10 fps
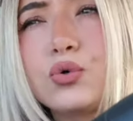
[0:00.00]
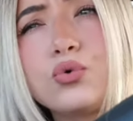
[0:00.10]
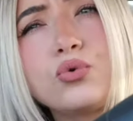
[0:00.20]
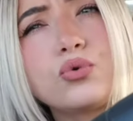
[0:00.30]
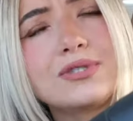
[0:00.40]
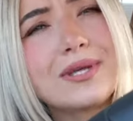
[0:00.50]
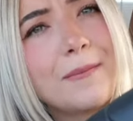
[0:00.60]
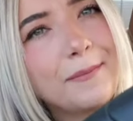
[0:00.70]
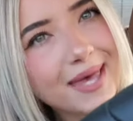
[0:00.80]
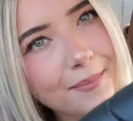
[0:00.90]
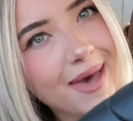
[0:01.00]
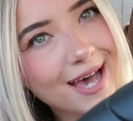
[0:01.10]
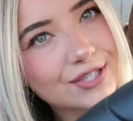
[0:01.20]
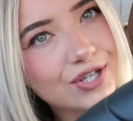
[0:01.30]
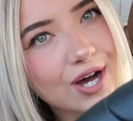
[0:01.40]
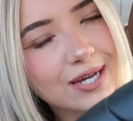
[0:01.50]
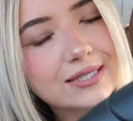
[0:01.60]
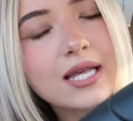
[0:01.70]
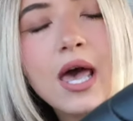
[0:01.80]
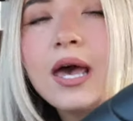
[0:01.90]
but ooh, some Big Mac
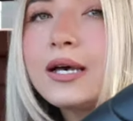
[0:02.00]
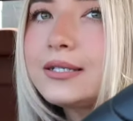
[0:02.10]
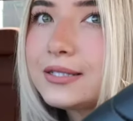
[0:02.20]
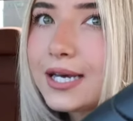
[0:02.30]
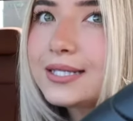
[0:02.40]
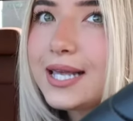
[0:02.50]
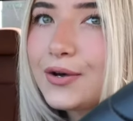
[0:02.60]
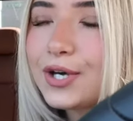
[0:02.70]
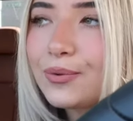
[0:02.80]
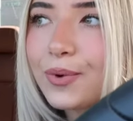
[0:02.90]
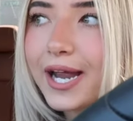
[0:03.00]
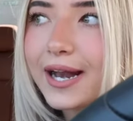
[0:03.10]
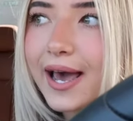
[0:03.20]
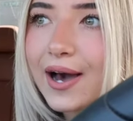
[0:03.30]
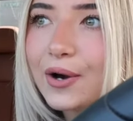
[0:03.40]
sauce does sound good right